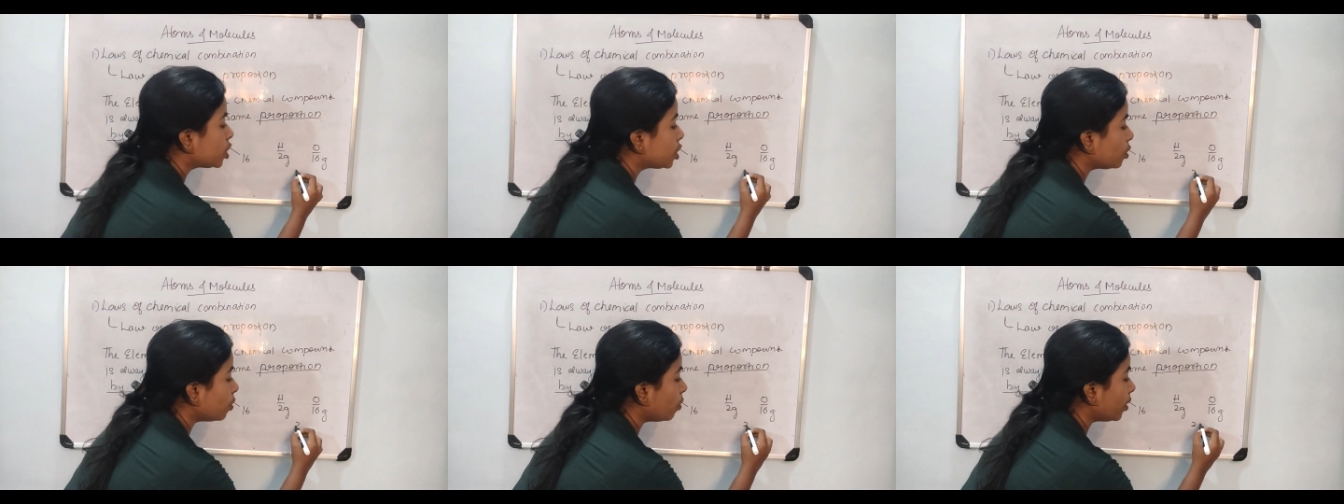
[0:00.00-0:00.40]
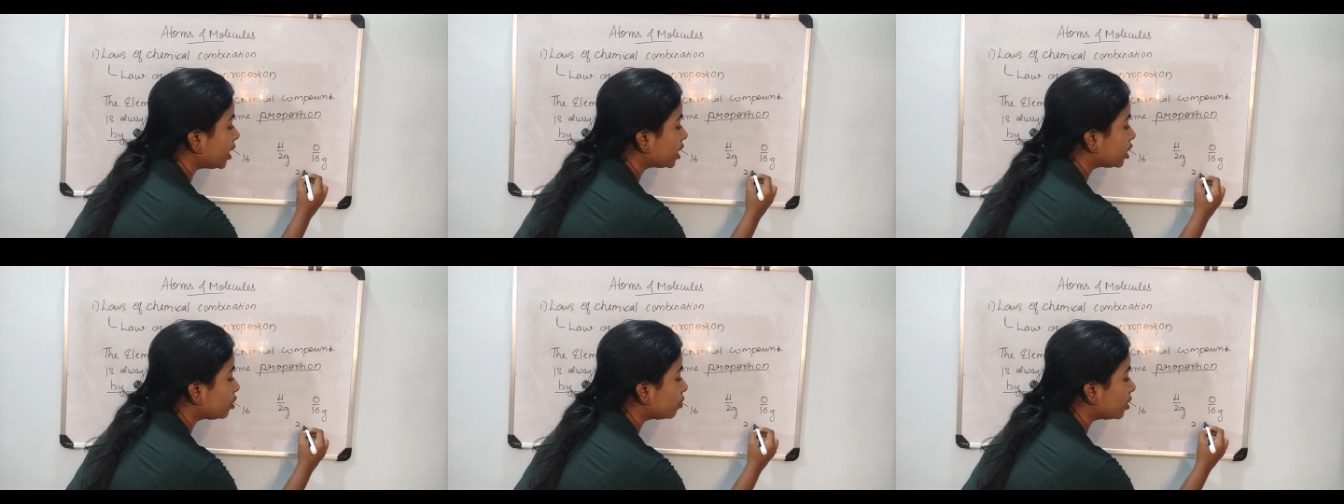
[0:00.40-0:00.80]
2
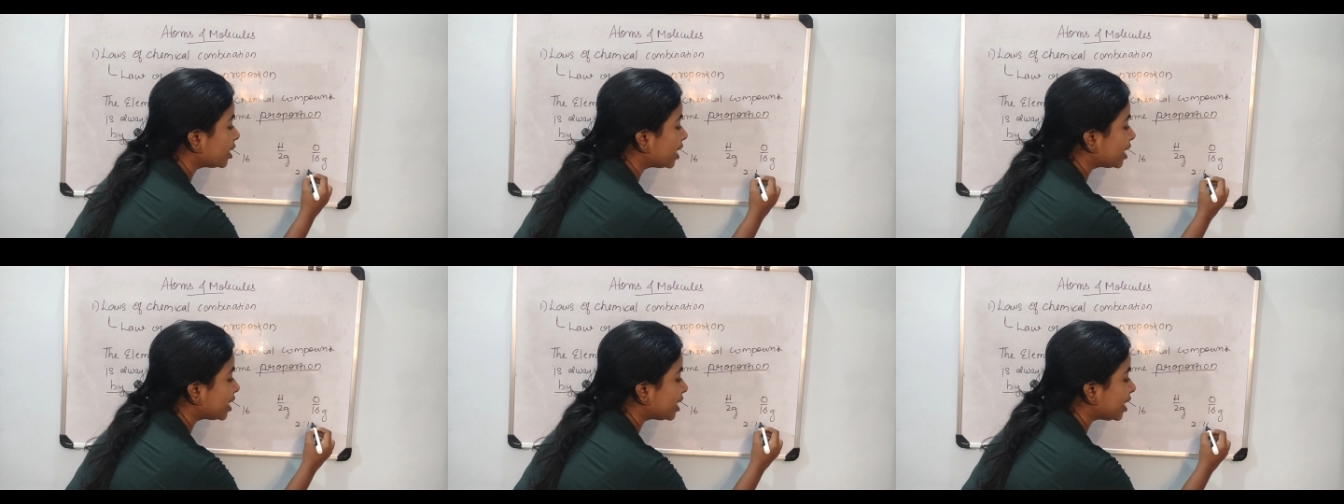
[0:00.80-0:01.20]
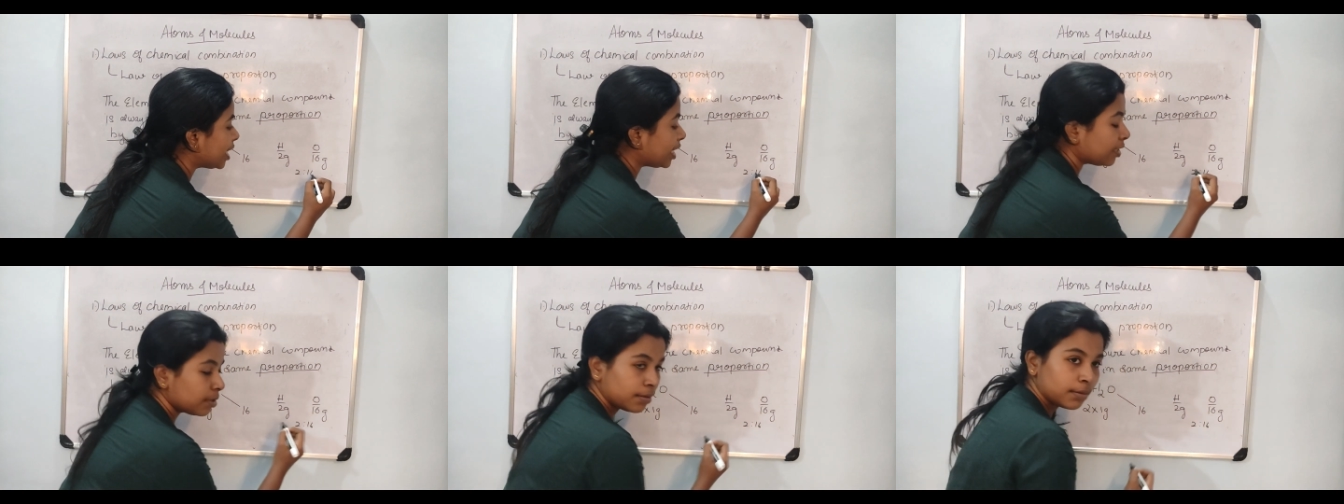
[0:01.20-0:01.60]
is to
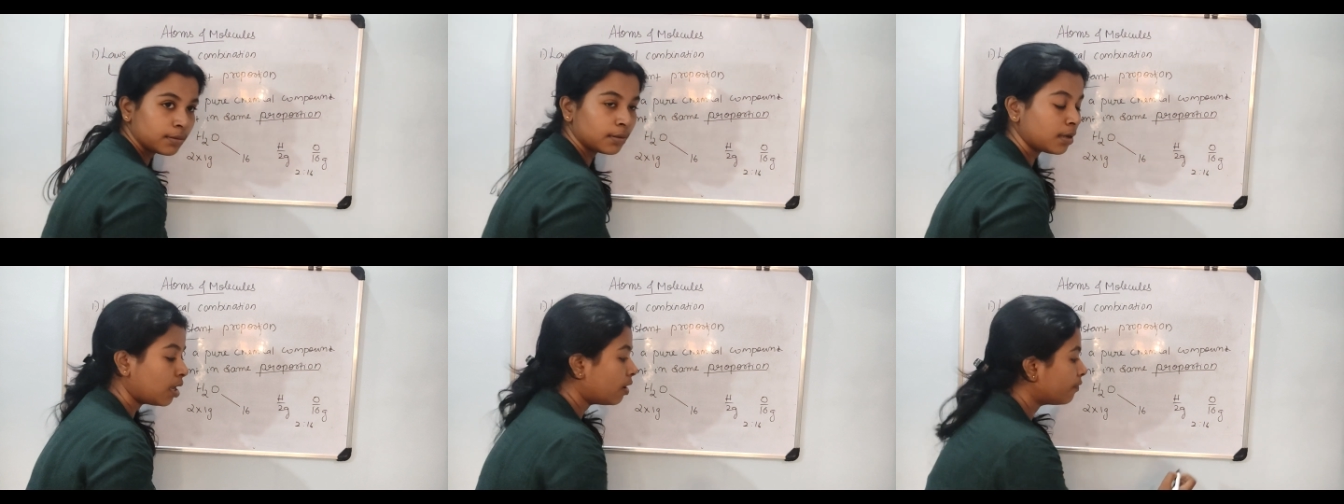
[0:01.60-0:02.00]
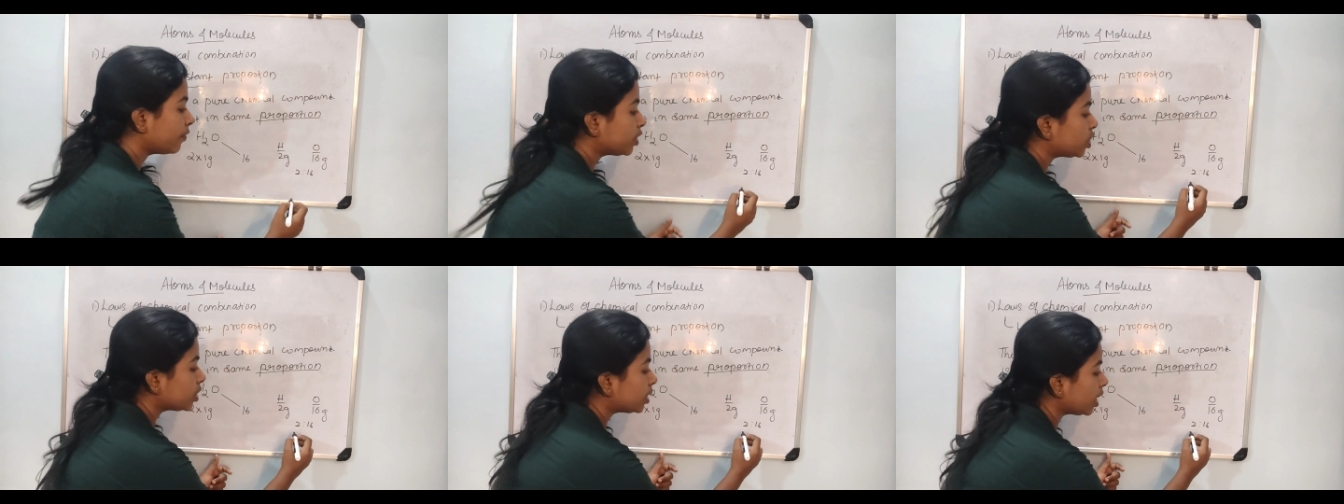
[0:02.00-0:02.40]
16,
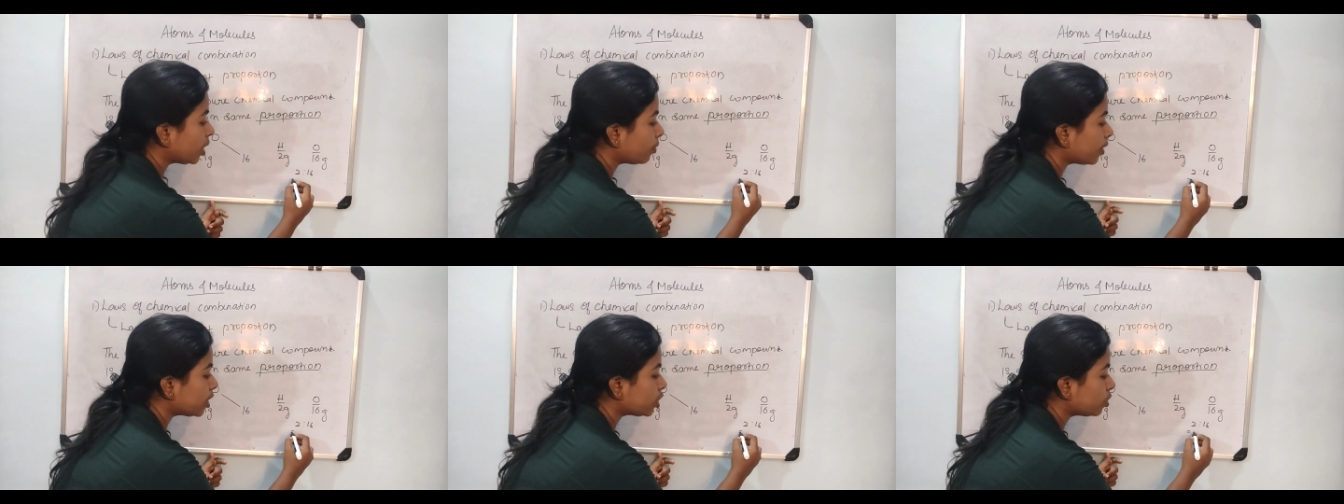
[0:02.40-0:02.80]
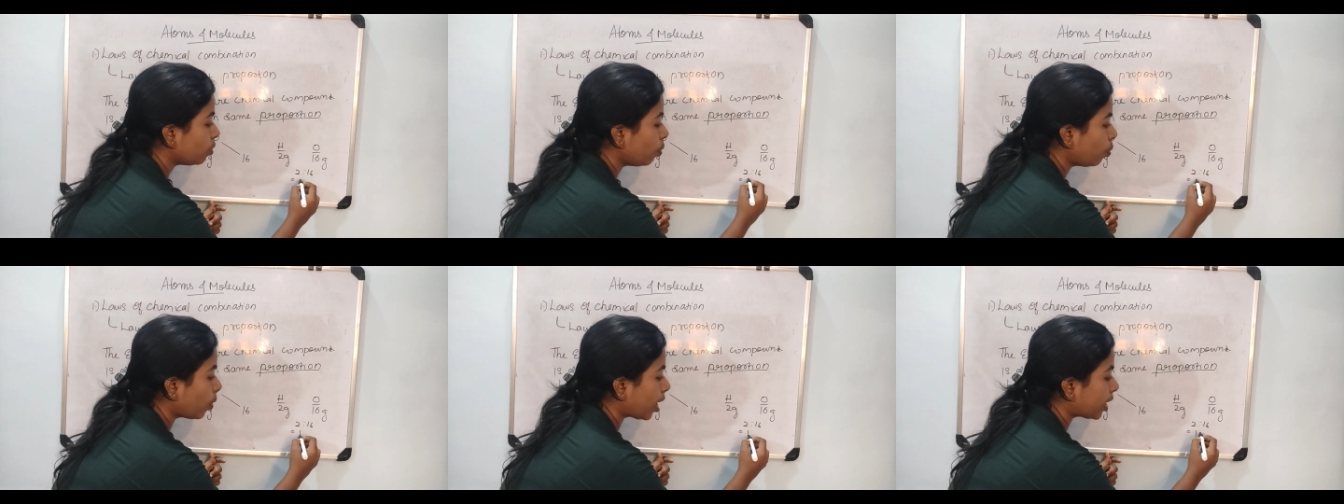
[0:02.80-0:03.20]
which is equal to
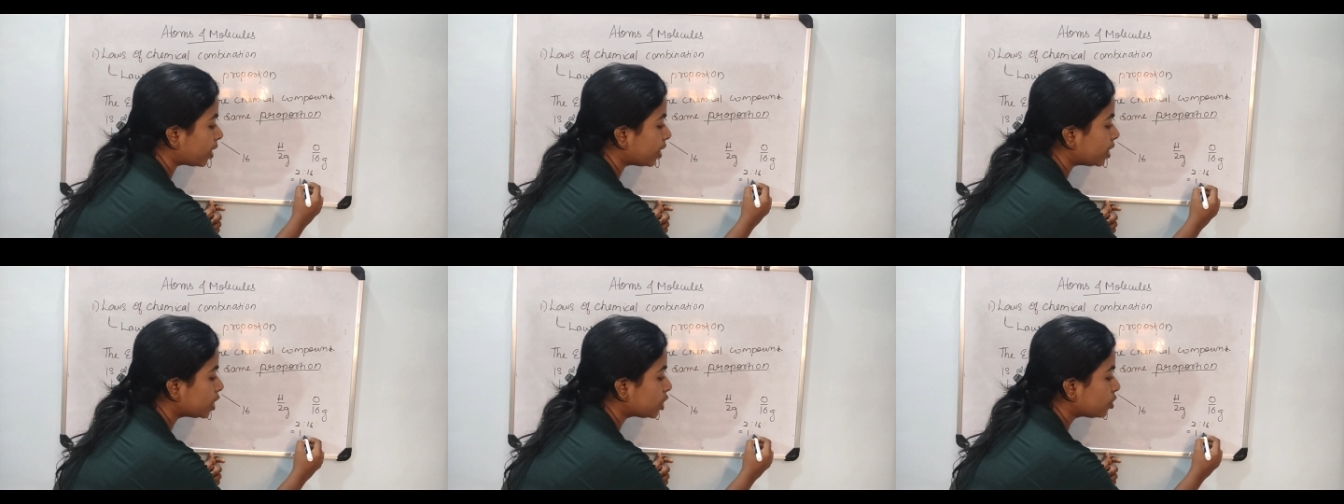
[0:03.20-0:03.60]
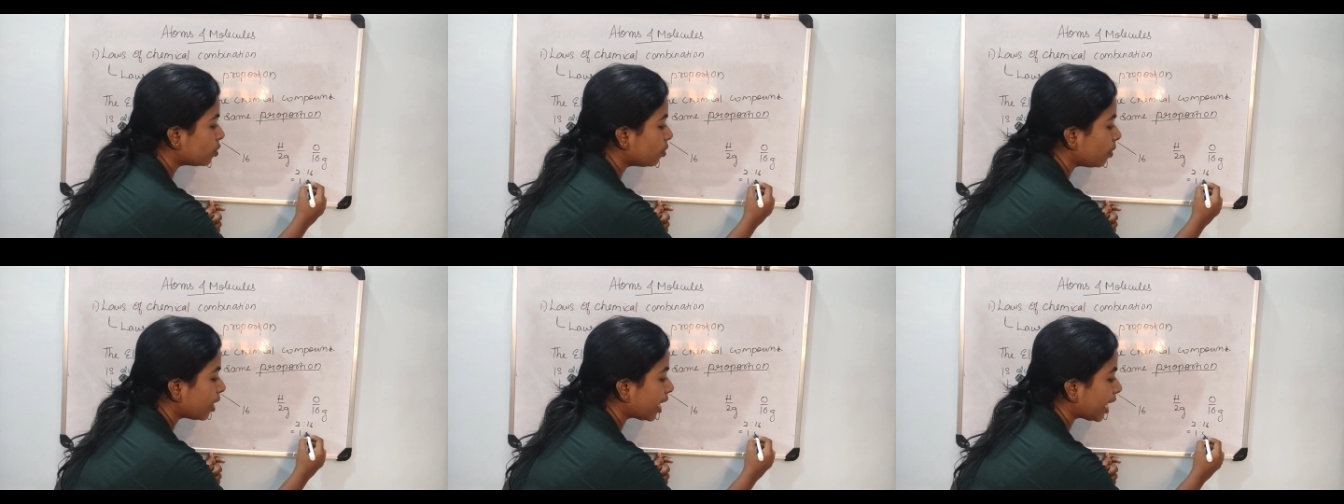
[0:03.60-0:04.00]
1 is
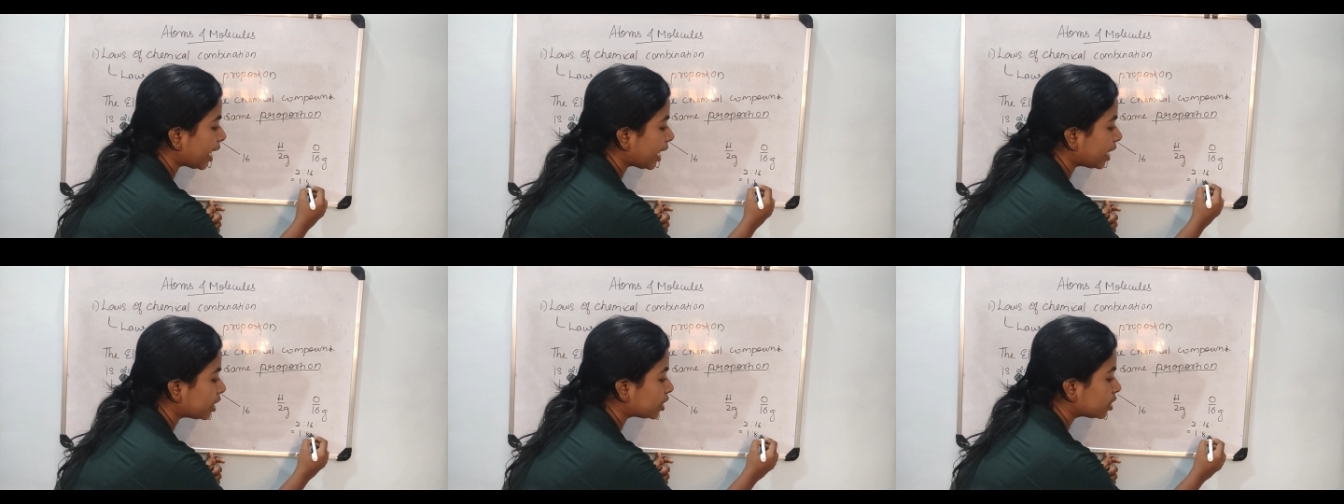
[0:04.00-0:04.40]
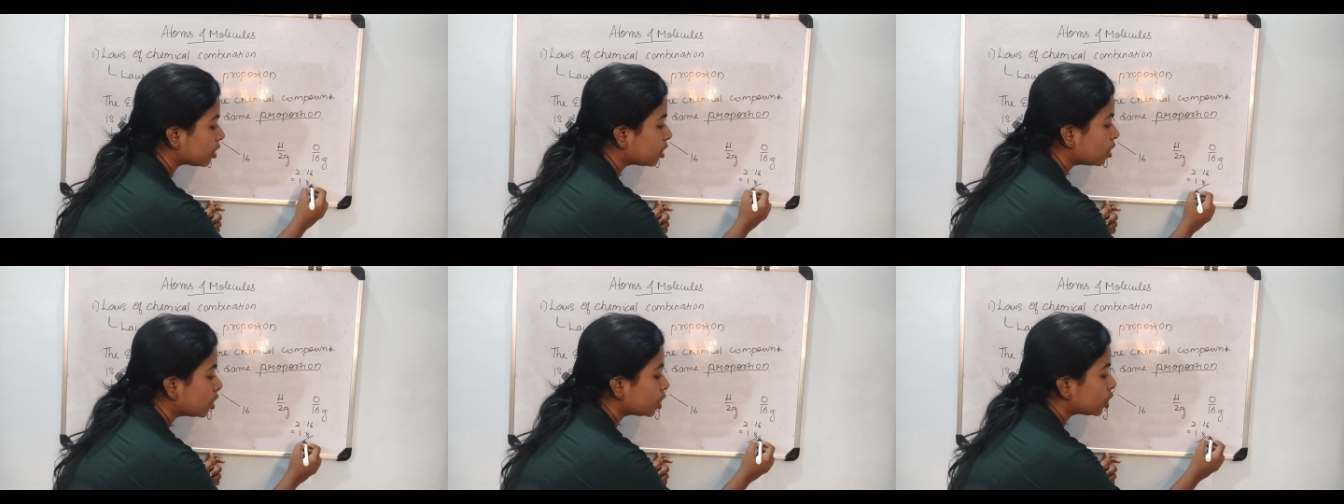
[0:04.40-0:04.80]
to 8.
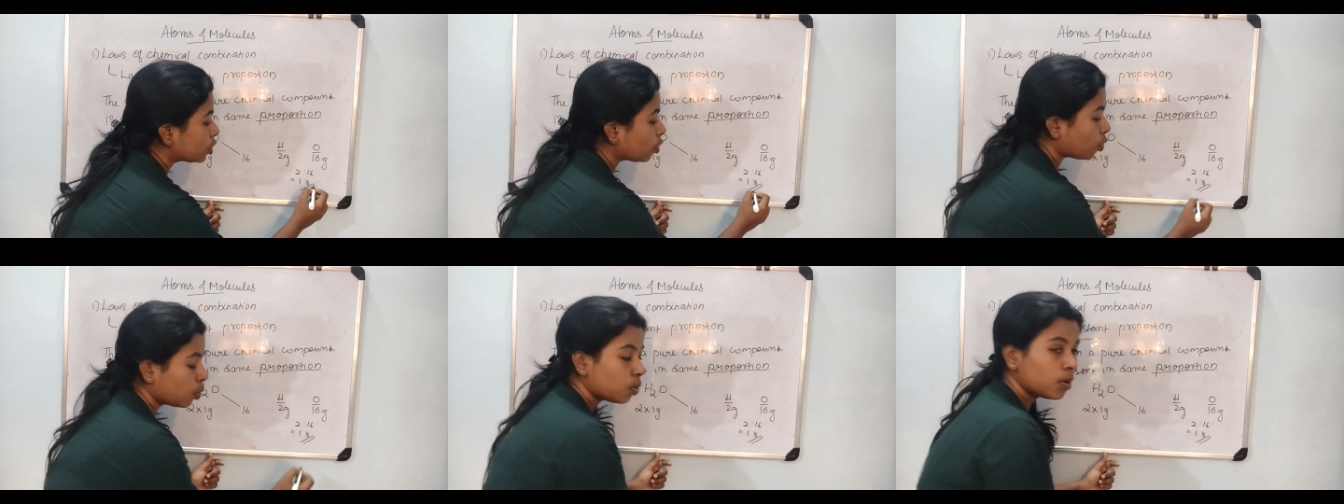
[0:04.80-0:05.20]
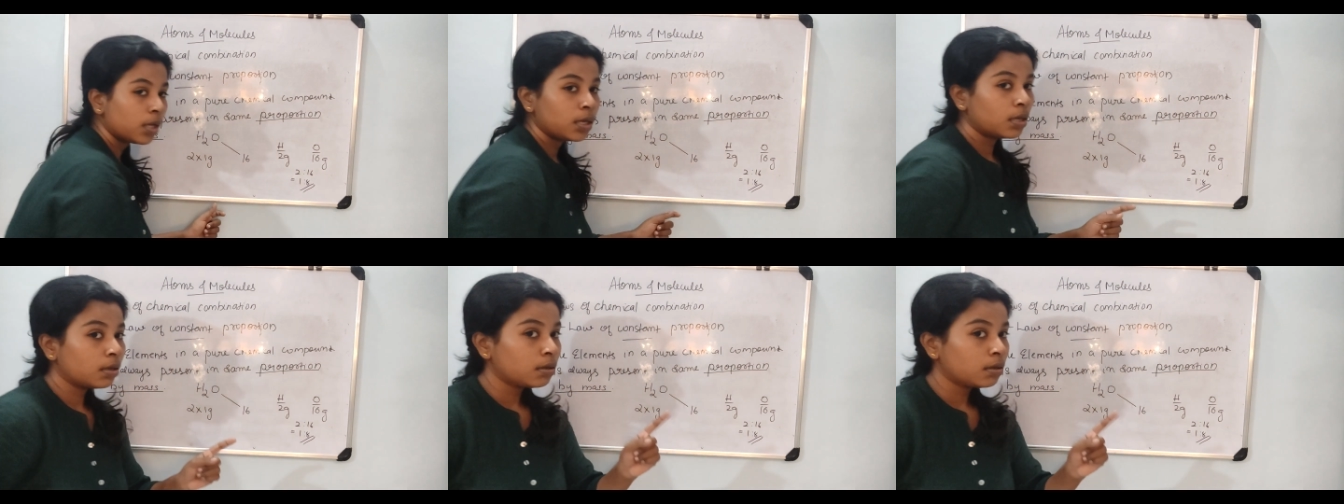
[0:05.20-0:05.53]
So